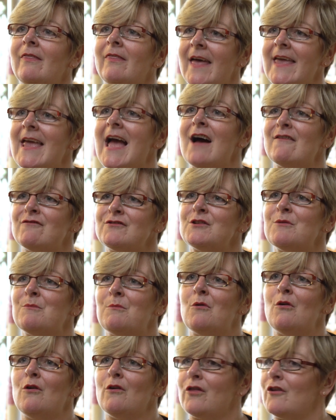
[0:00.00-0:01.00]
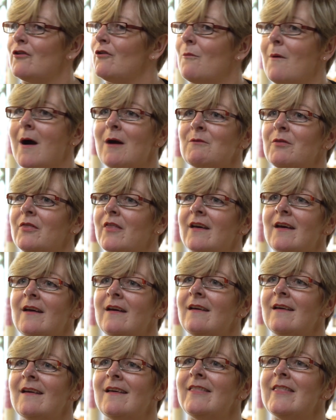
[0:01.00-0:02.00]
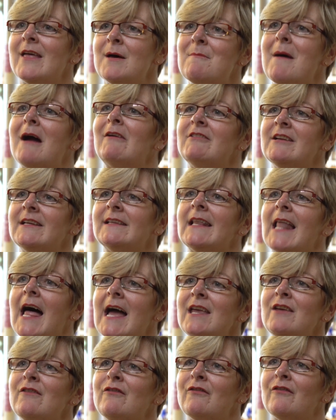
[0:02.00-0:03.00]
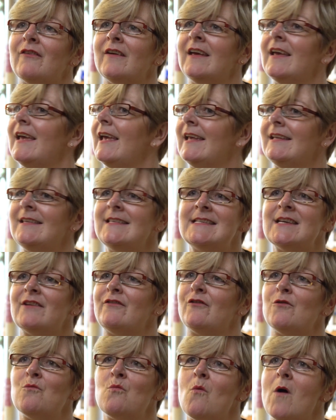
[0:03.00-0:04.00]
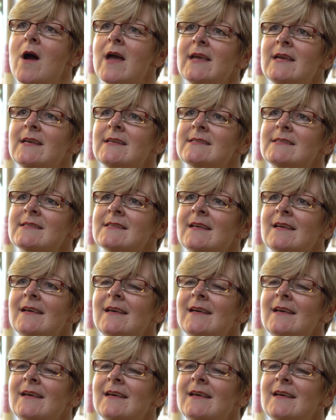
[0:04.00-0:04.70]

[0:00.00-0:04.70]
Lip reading: they have support throughout their married life in different ways.